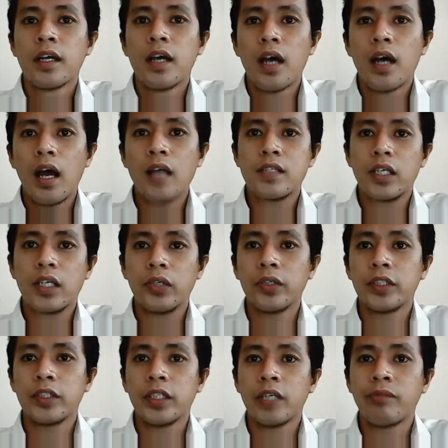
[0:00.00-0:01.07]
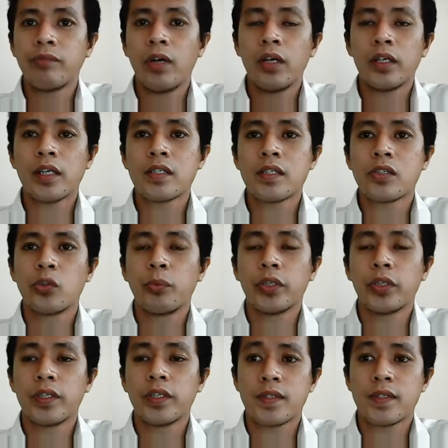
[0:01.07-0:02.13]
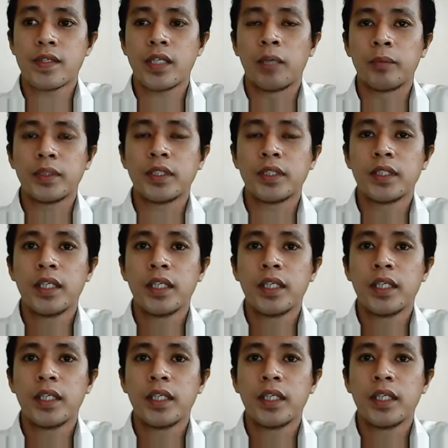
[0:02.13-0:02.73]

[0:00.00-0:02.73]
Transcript: and security of all its computer systems.